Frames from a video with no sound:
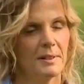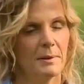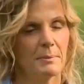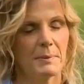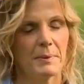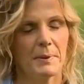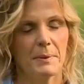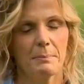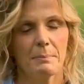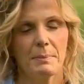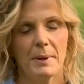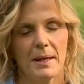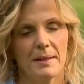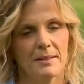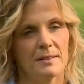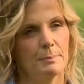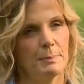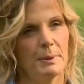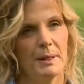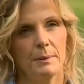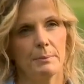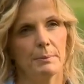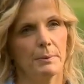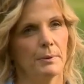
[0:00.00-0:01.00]
some of the
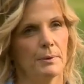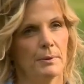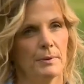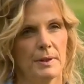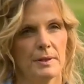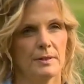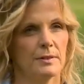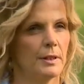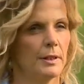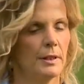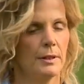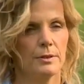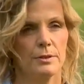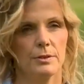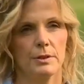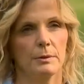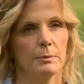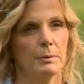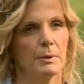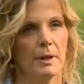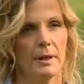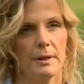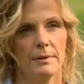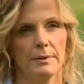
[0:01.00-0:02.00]
best people this
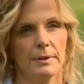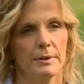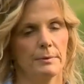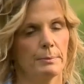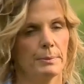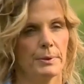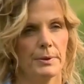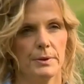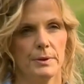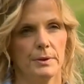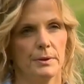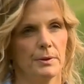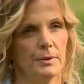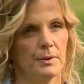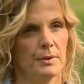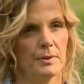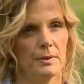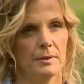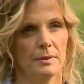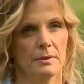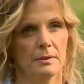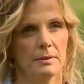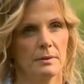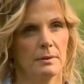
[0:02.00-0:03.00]
country will ever
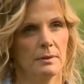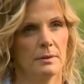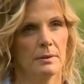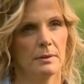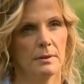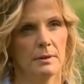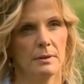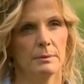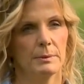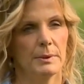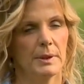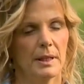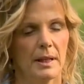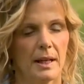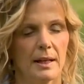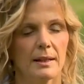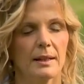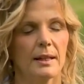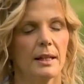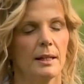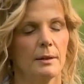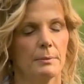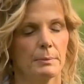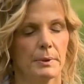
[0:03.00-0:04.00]
produce, and we got
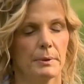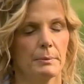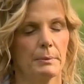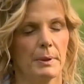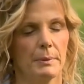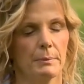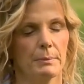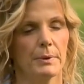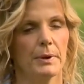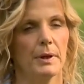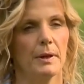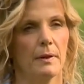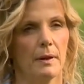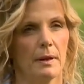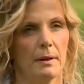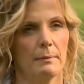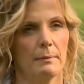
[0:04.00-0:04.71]
to keep remembering